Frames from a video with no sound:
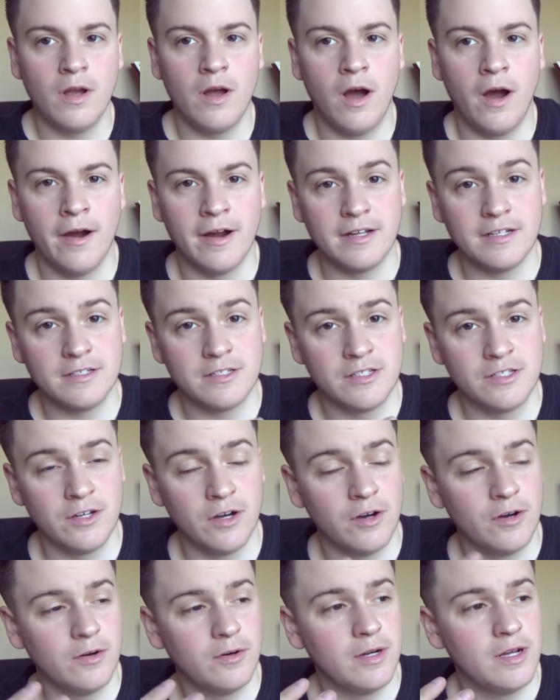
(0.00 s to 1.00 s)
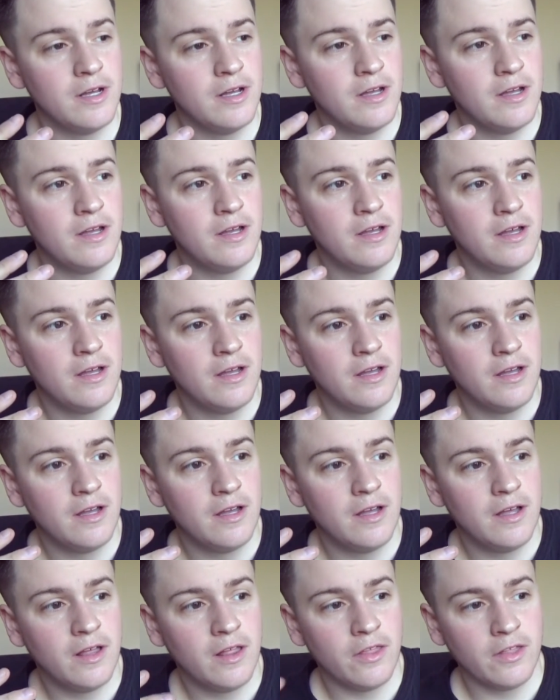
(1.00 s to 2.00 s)
Alright, so
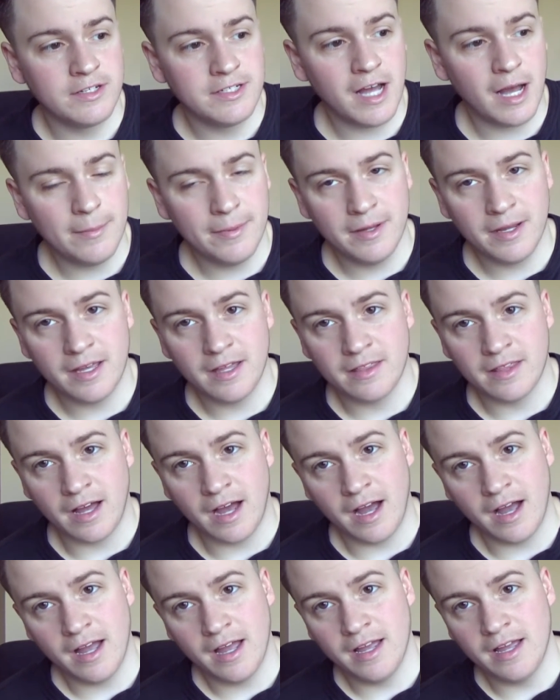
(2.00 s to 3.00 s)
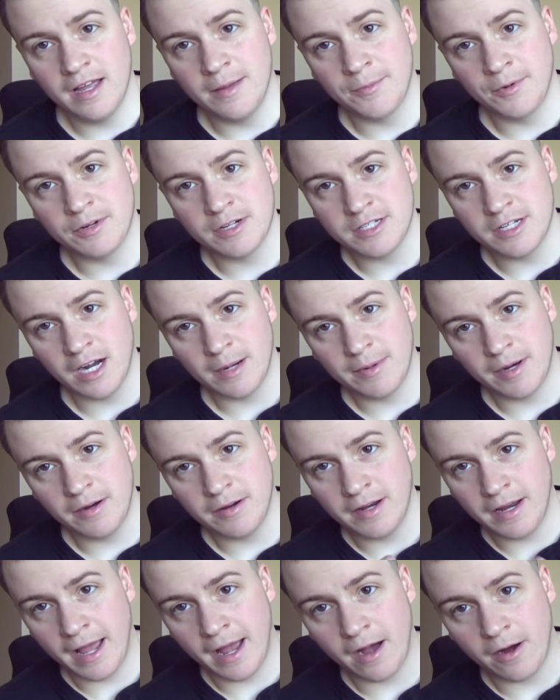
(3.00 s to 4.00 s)
the topic that I am going to talk
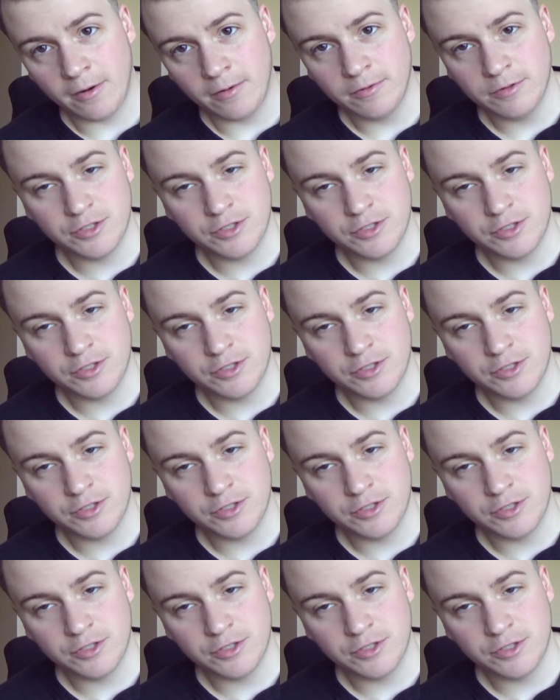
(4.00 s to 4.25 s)
about now,